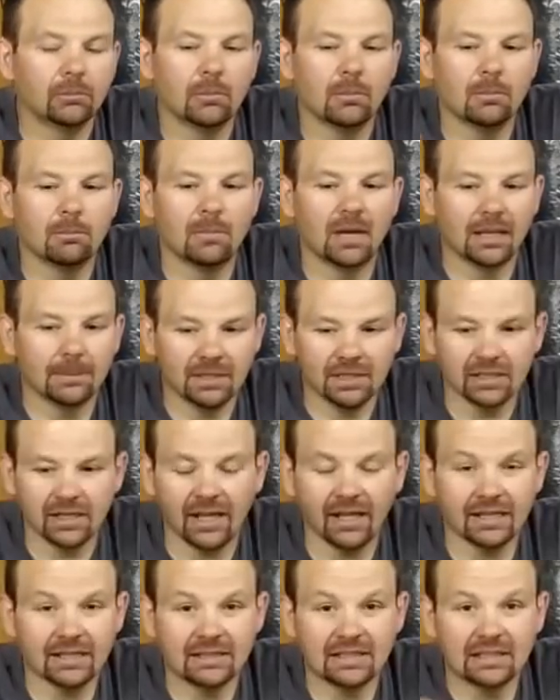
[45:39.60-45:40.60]
maybe an
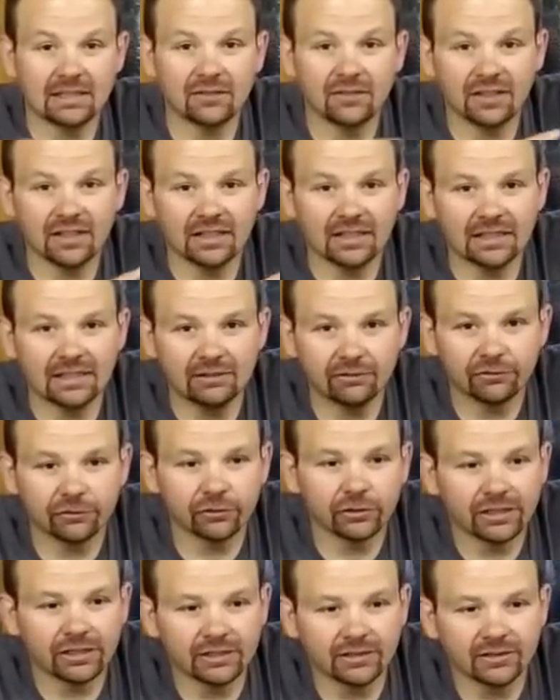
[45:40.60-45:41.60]
ATV,
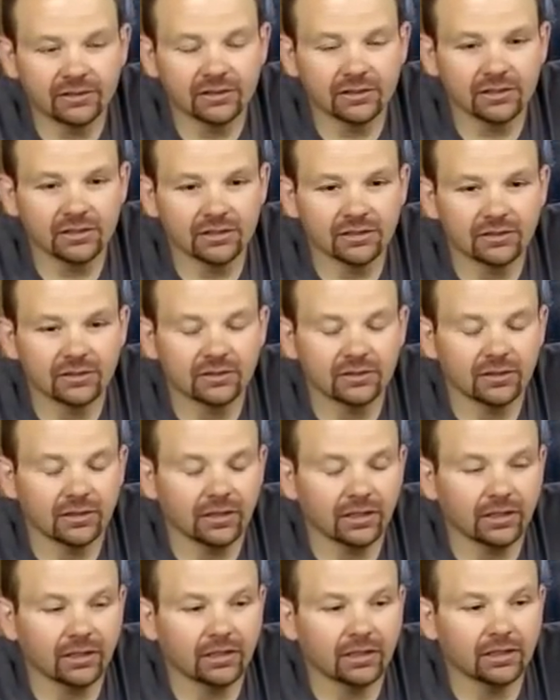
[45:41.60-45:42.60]
for instance,
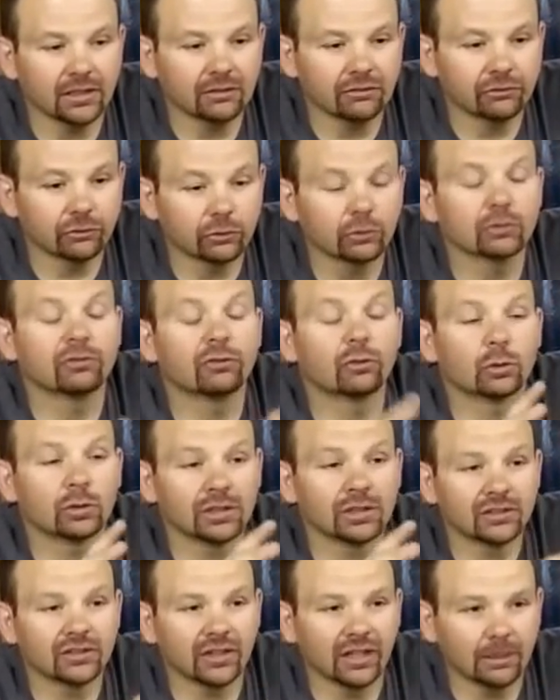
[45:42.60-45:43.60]
for an
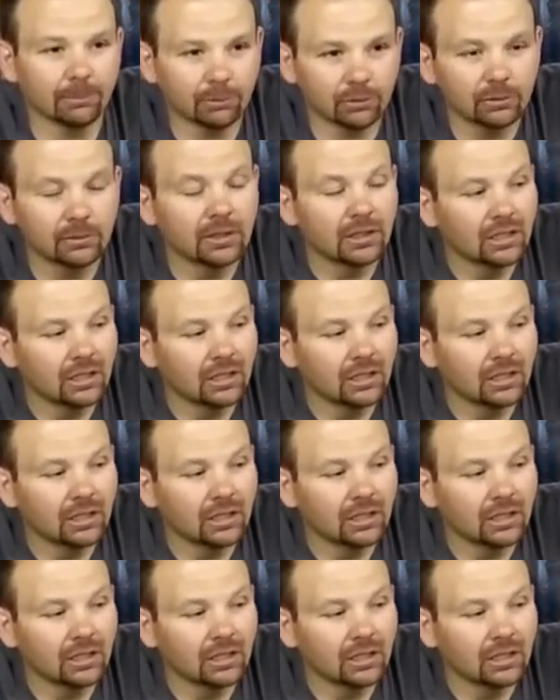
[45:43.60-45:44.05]
example,